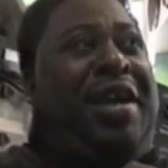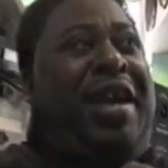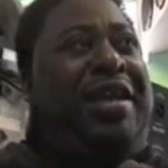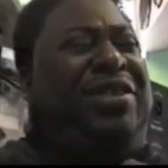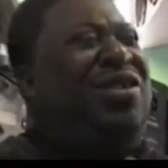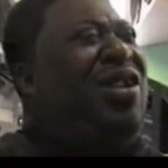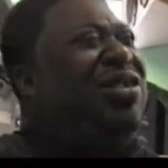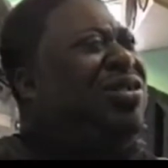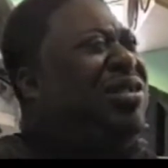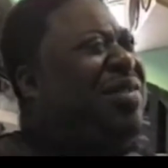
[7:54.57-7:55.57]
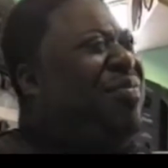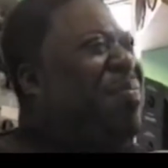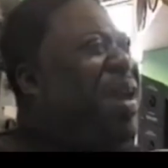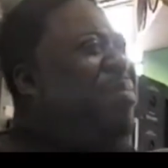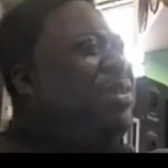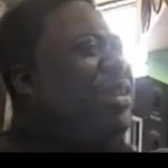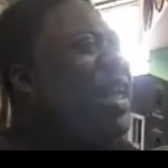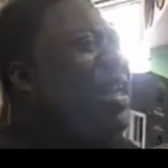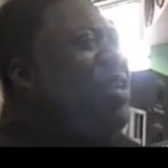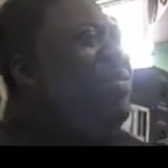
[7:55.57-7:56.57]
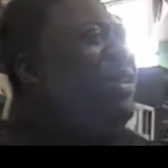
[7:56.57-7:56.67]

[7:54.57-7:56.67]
as an artist, because if I'm not mistaken, you